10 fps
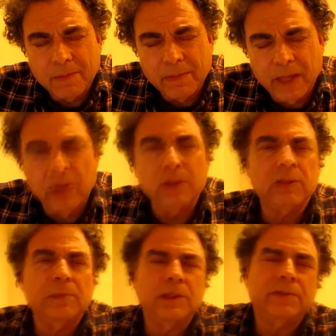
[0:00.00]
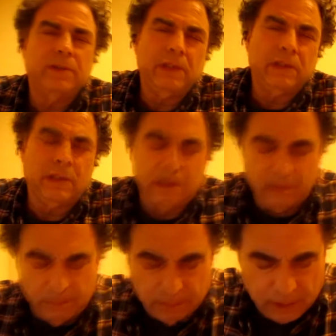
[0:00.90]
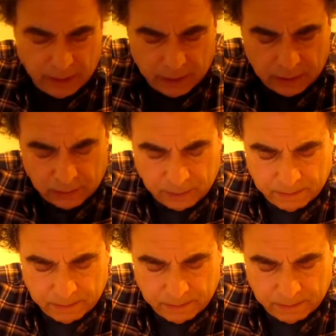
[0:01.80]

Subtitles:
Thank you so much for listening to this,